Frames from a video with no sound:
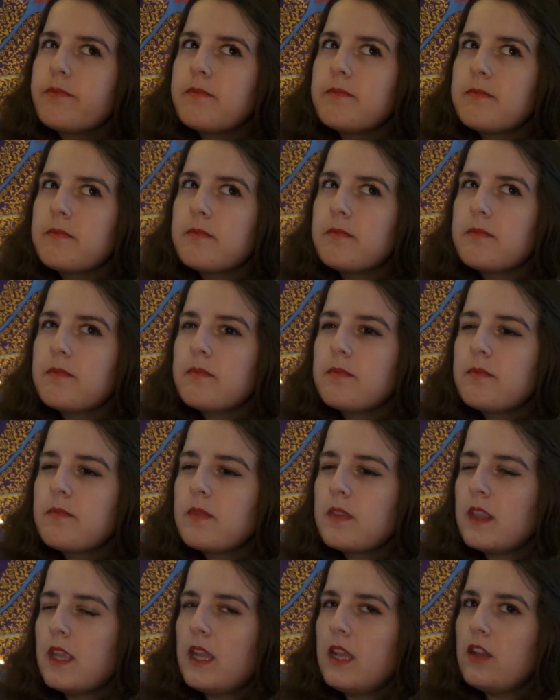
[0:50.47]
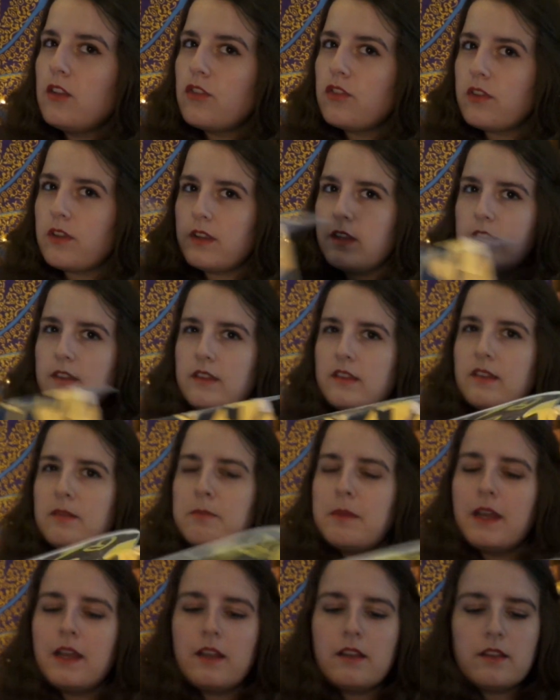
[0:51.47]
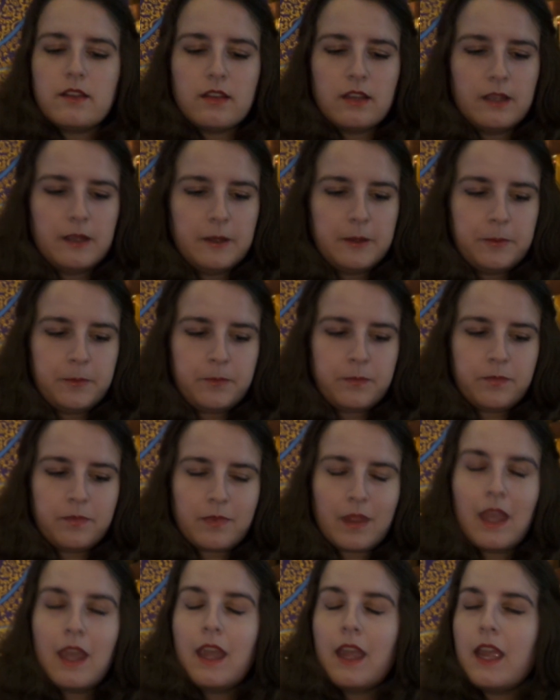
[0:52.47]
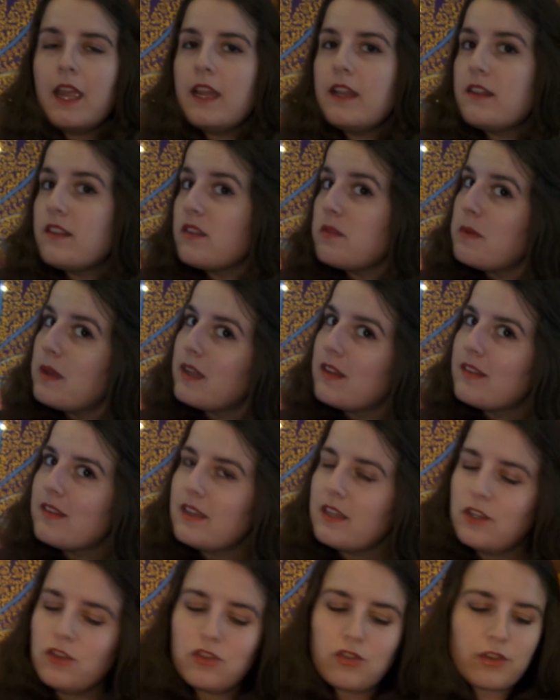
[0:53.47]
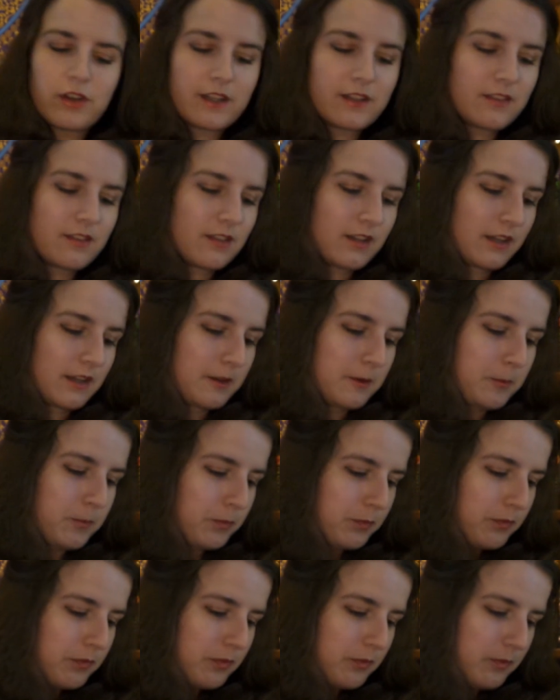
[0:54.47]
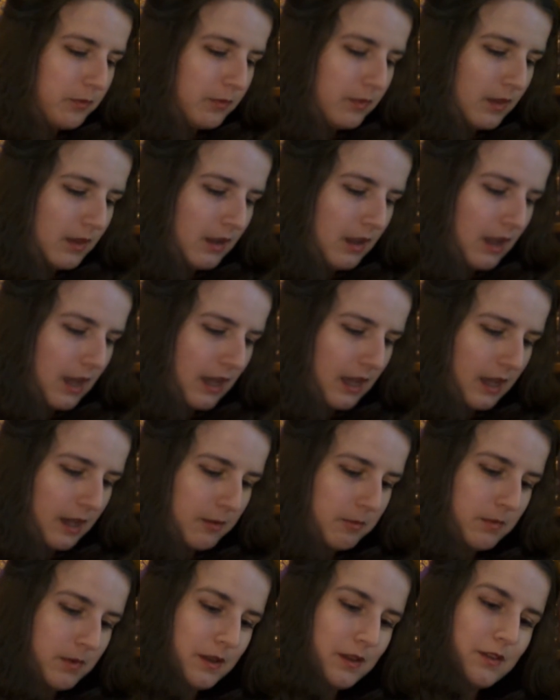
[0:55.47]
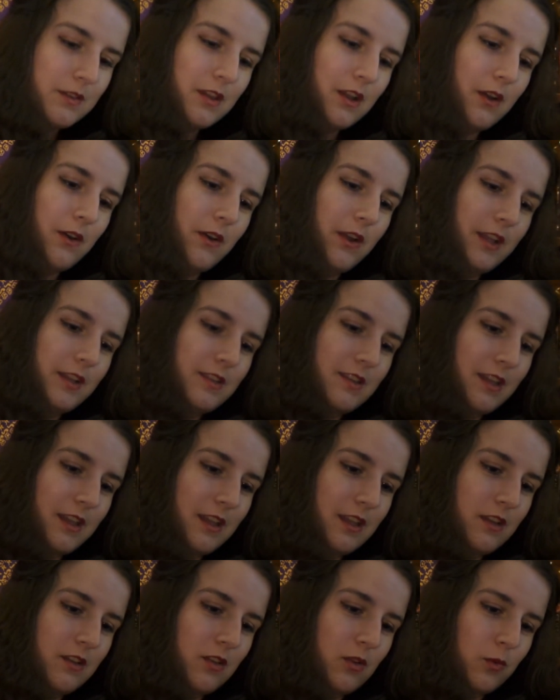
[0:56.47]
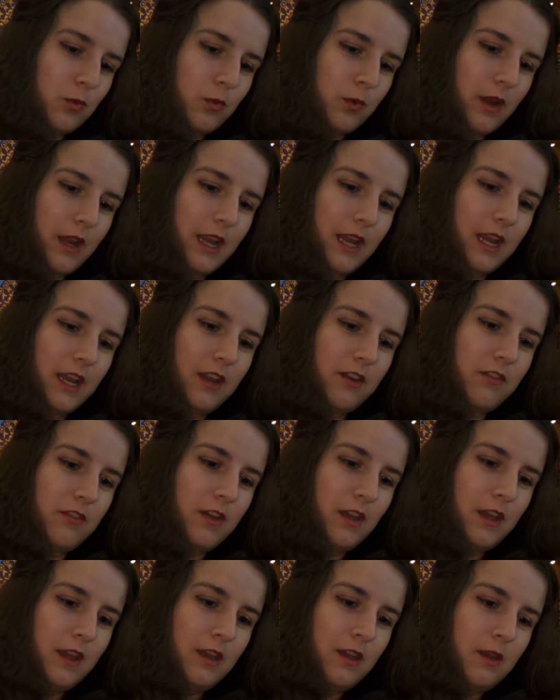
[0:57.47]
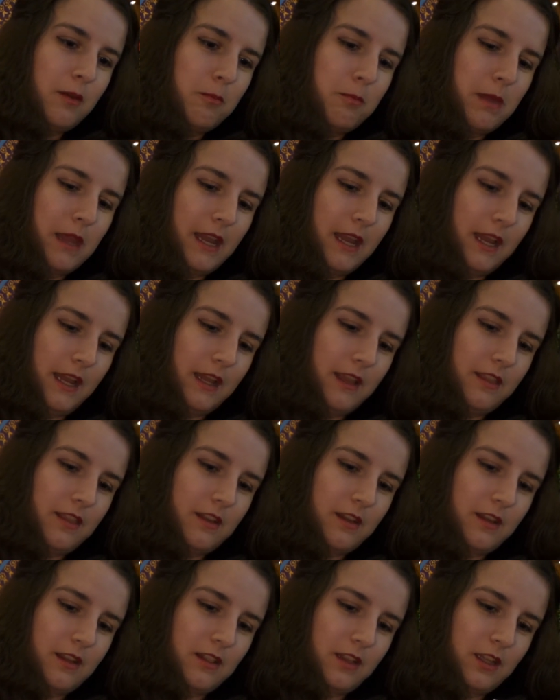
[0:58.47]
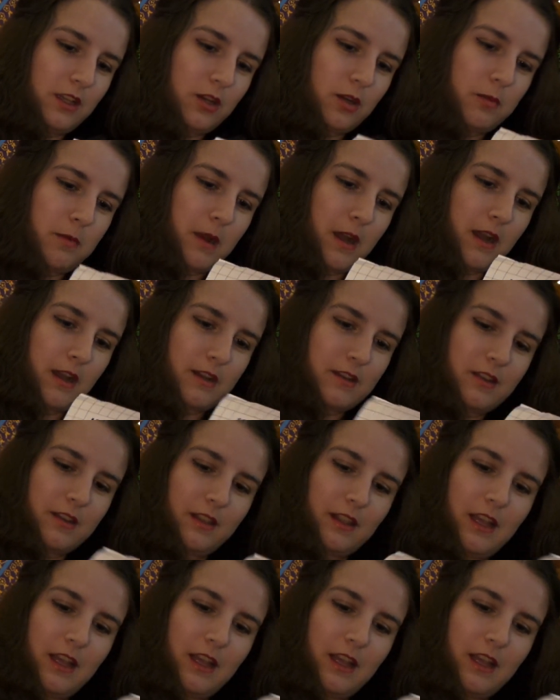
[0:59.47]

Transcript: hmm the inter it smells it smells interesting um so it says rave Bathe Glitter Box